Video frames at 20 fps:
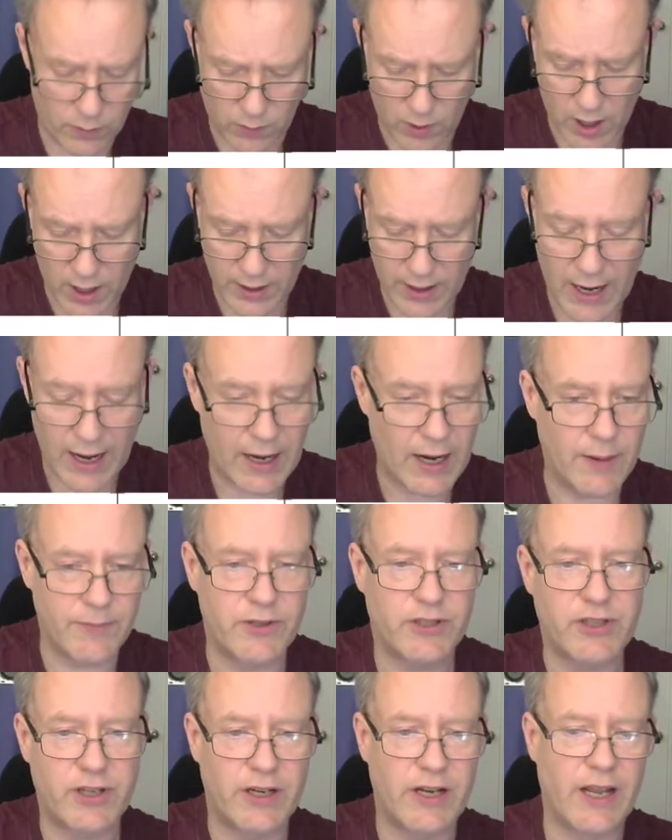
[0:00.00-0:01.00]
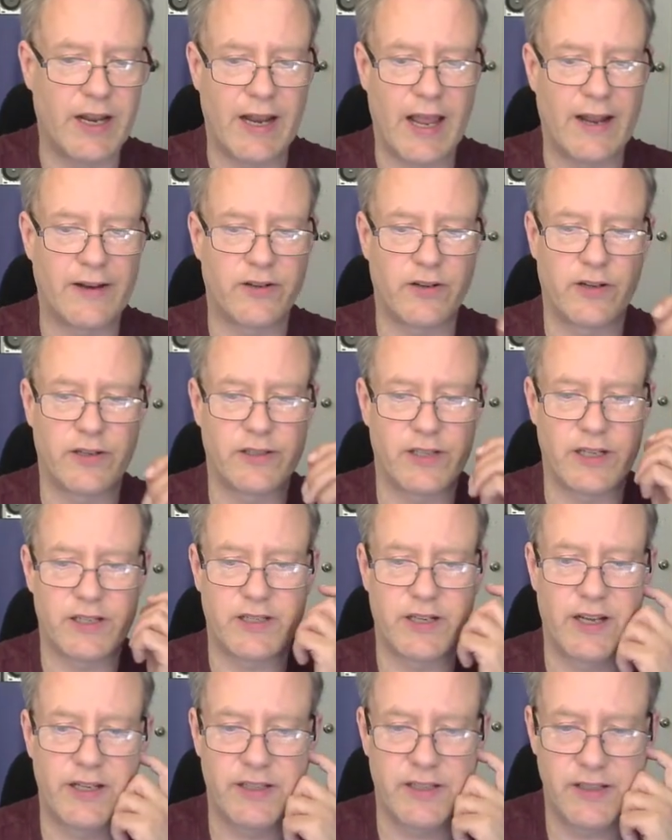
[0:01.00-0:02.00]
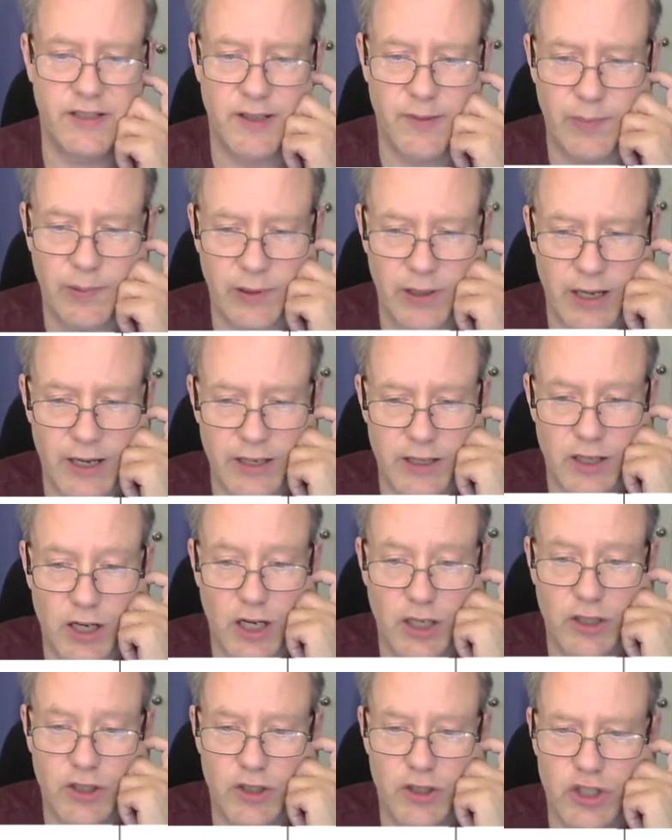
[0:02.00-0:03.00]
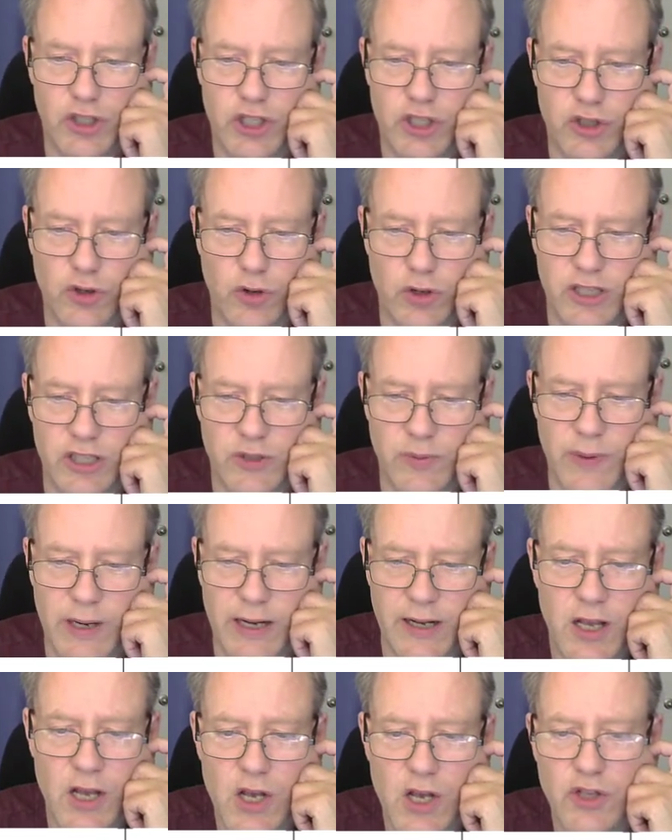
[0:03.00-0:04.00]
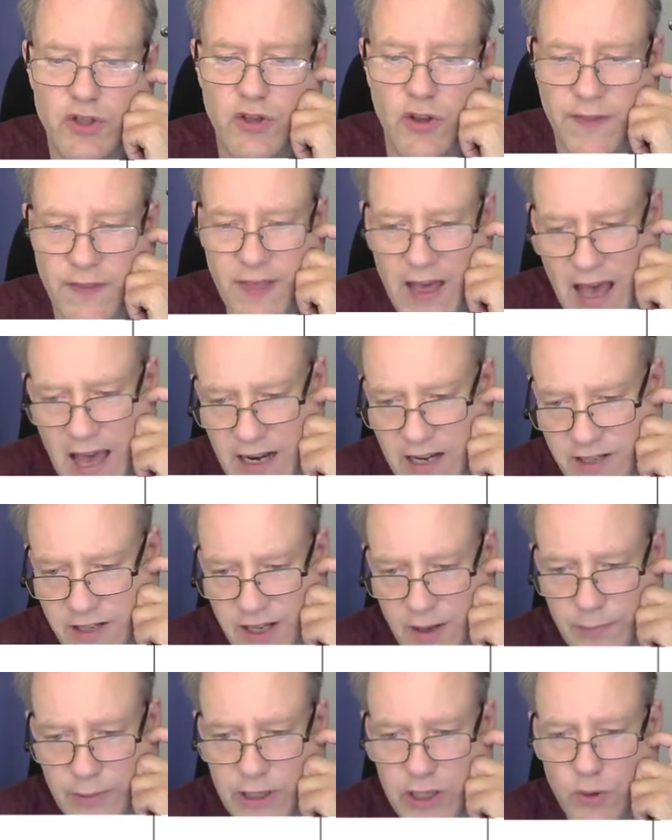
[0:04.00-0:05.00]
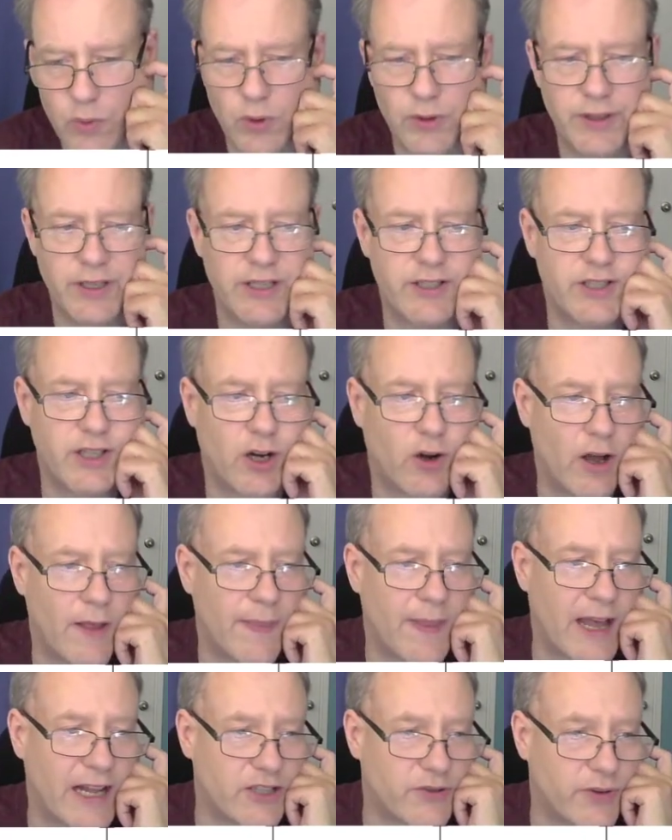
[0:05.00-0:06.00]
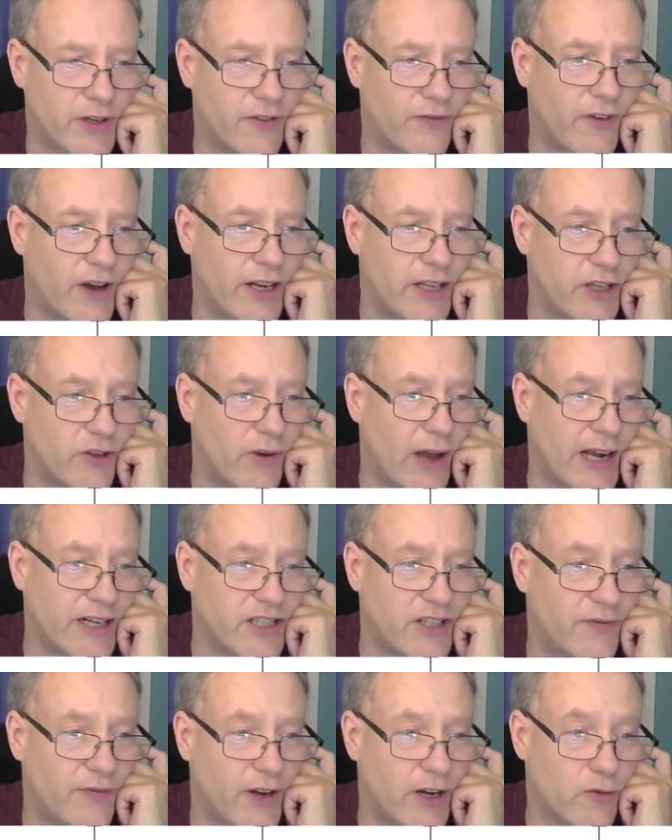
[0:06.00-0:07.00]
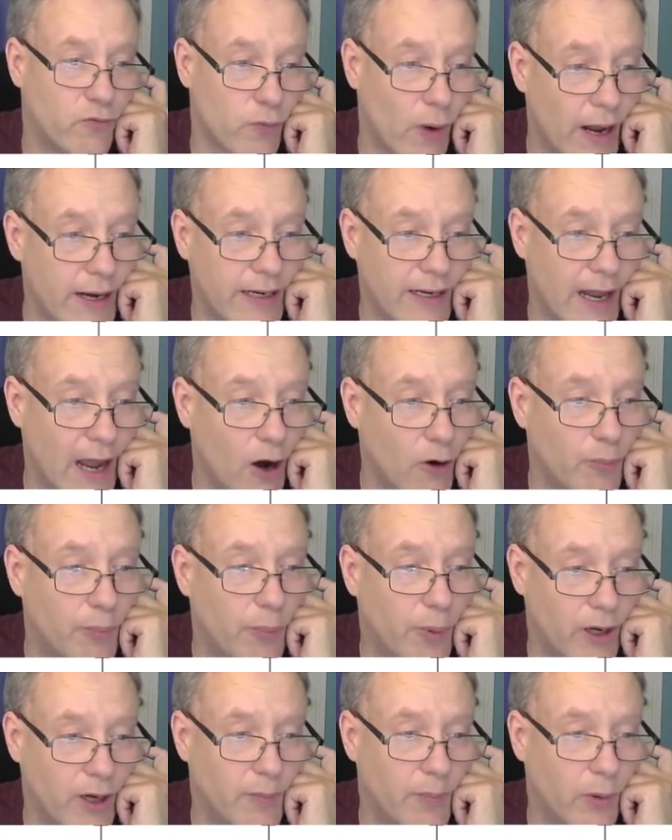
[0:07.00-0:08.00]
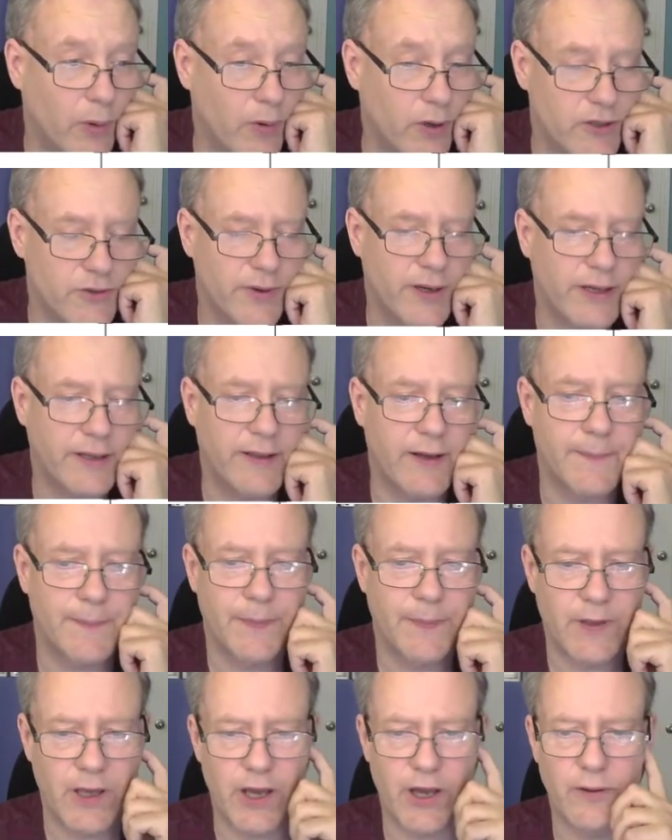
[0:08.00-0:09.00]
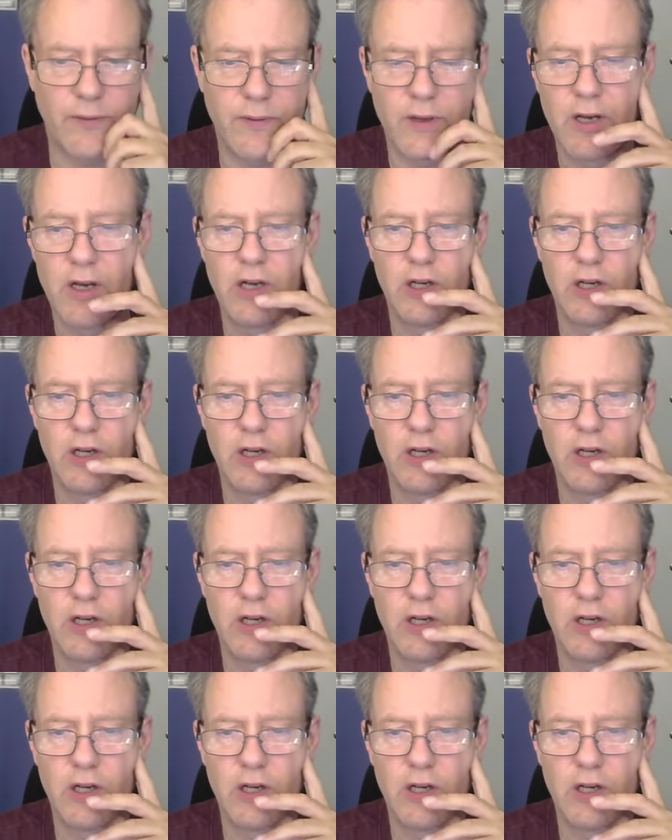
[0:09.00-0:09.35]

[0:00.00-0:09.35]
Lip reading: 1, and I'm just going to hit enter because that's nice and simple and short and sweet. So that is something you will need to know, and that's where you find it. You actually find it right in output components right there. Okay, good.